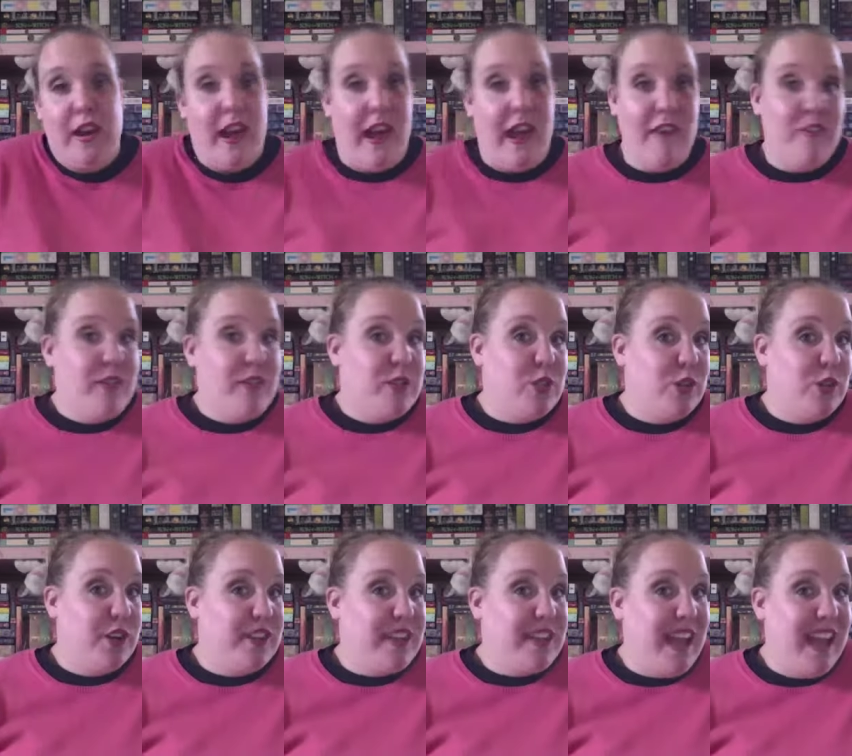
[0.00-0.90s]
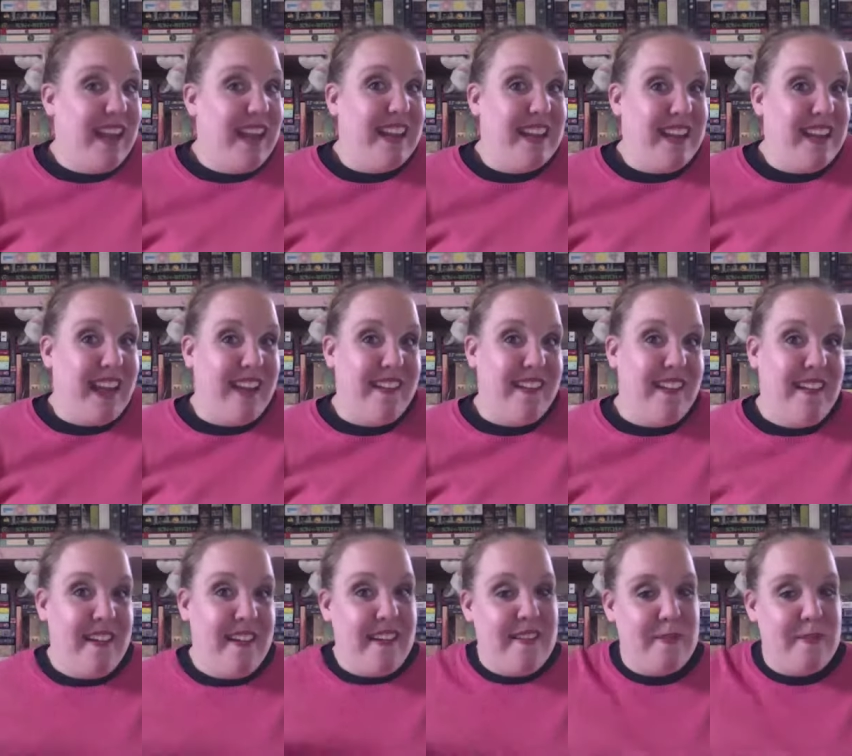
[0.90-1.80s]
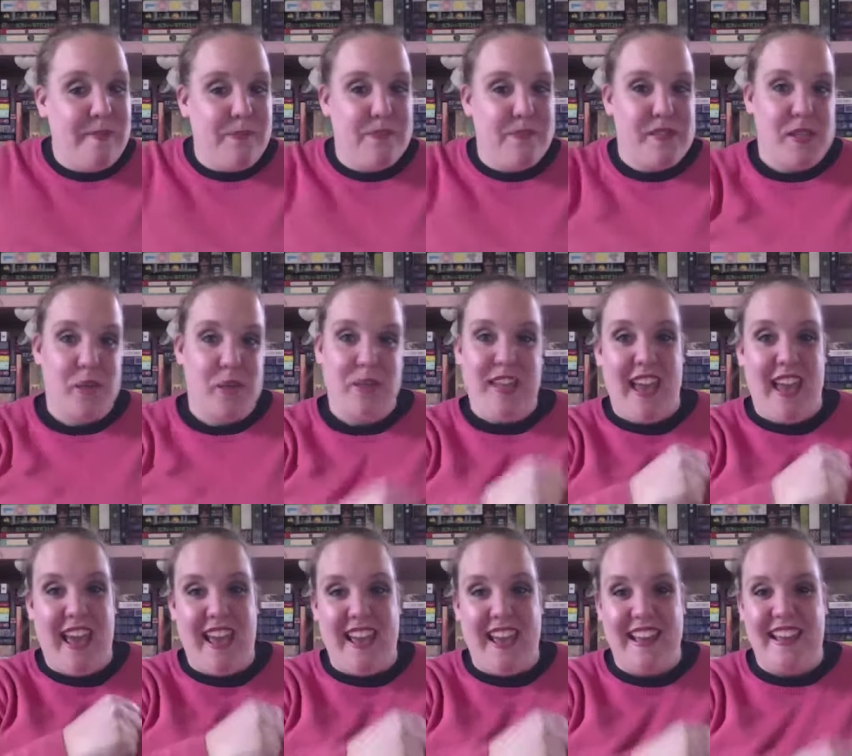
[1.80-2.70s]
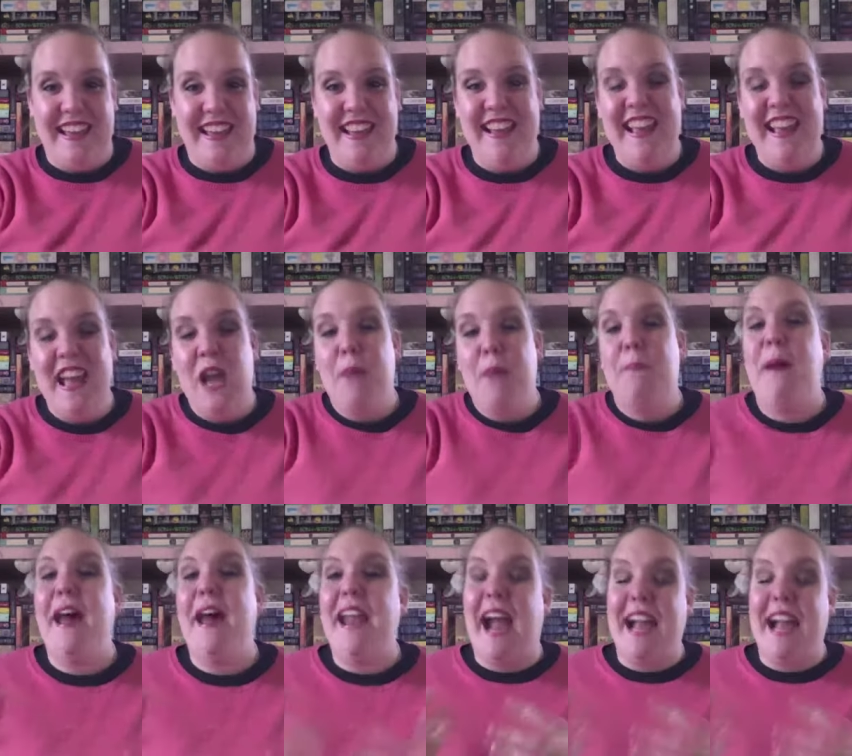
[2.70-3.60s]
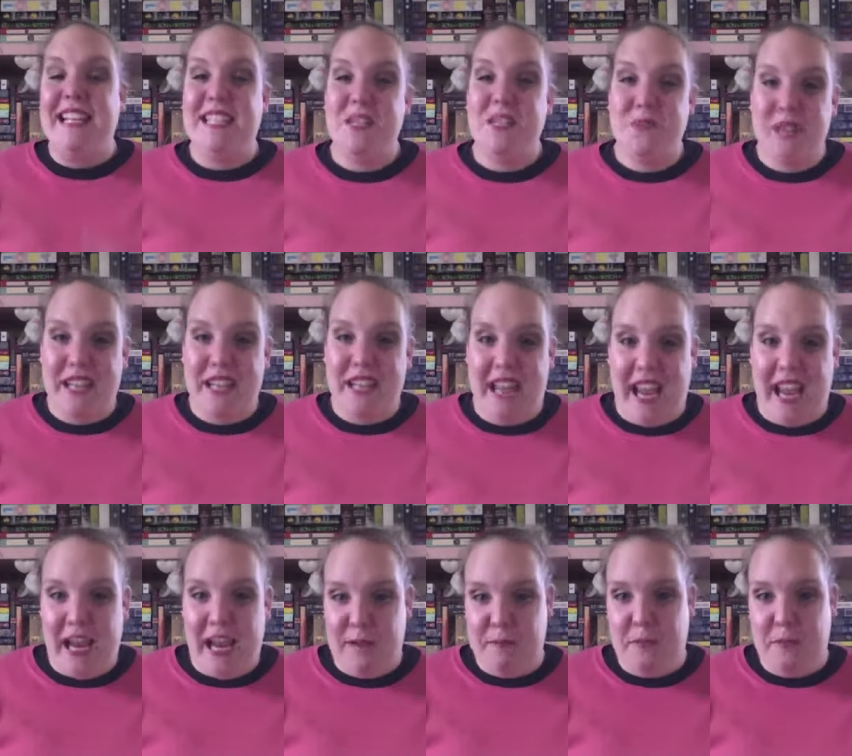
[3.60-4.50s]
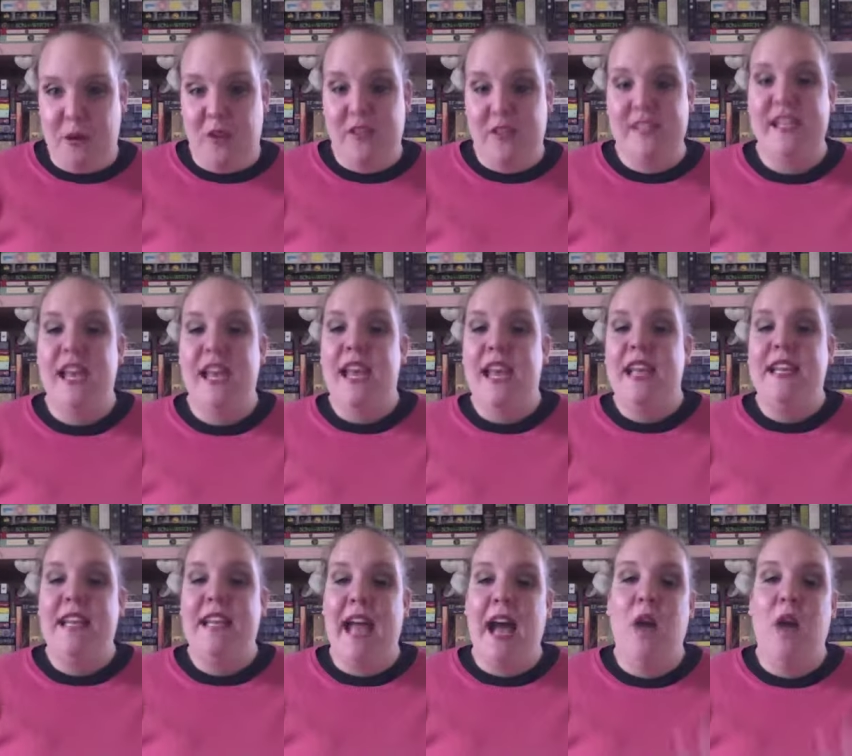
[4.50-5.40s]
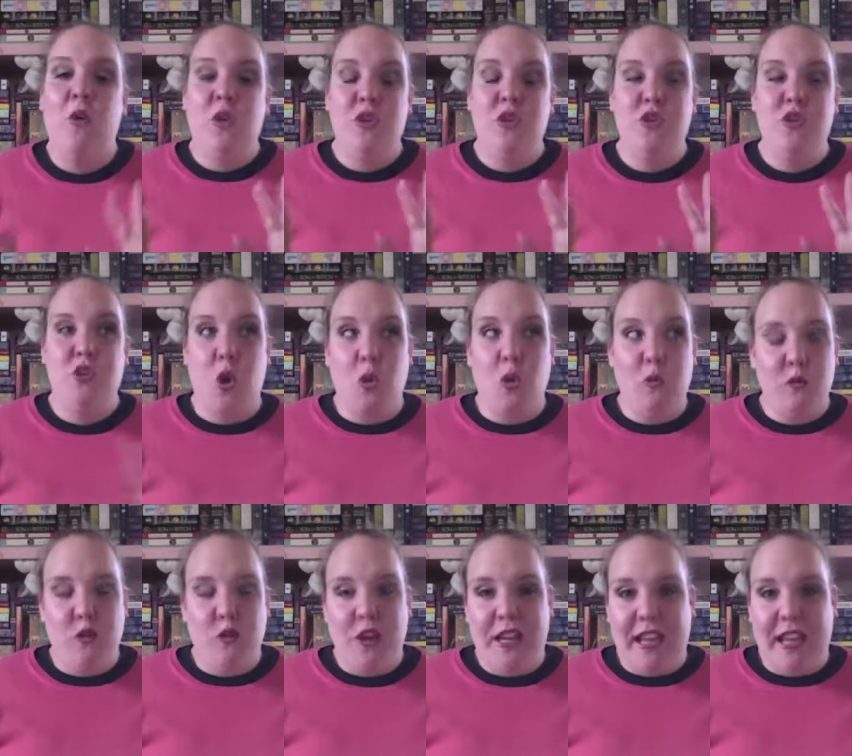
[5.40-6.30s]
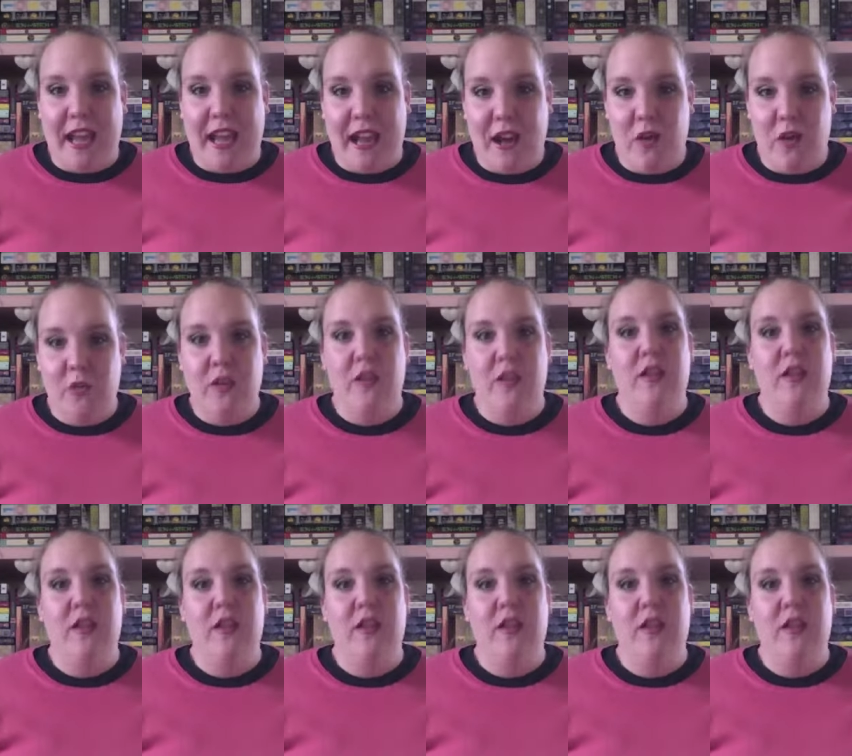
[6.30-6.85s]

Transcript: I haven't started to hate it yet, so yay. But I did read 8 books. Now, don't freak out.